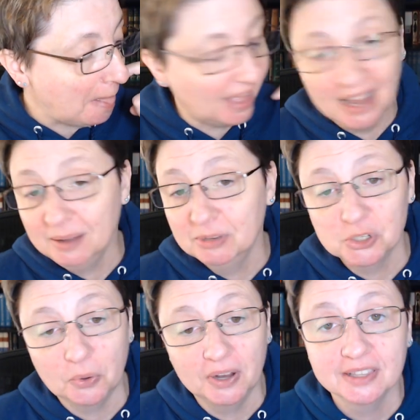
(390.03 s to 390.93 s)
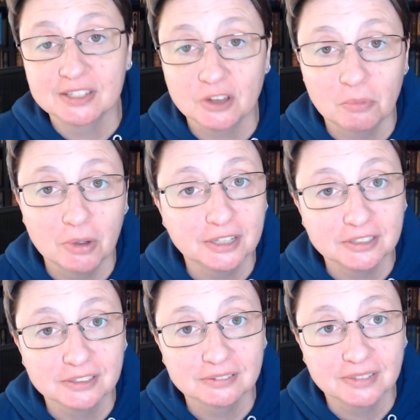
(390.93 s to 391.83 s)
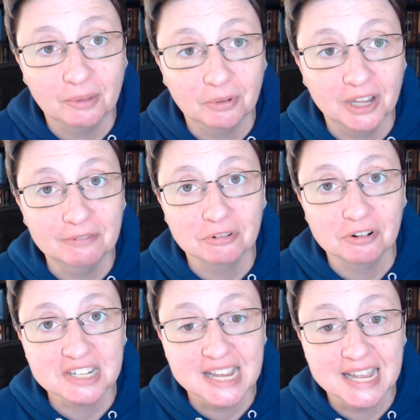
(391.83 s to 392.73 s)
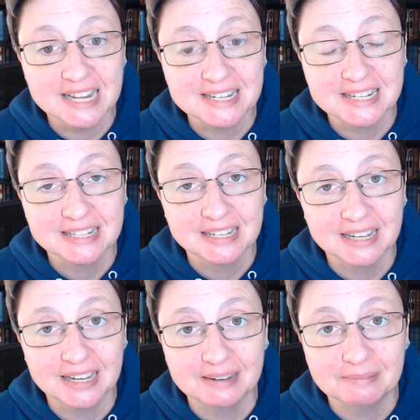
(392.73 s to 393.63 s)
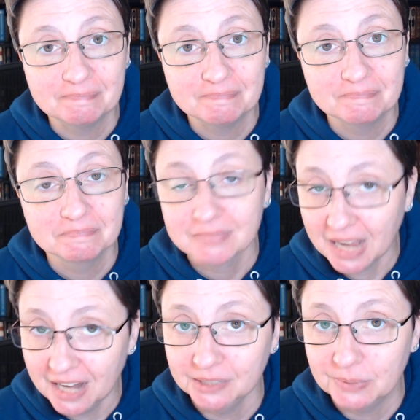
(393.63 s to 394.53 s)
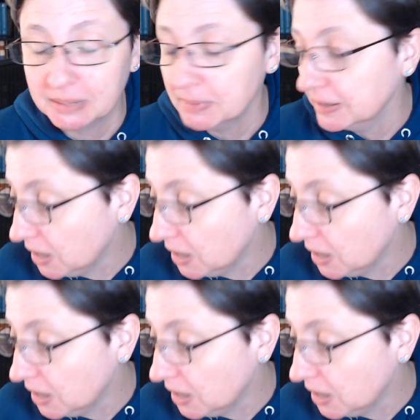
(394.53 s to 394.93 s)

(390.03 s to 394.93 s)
I am enjoying this so much. I will hate for it to end. Um, highly recommend.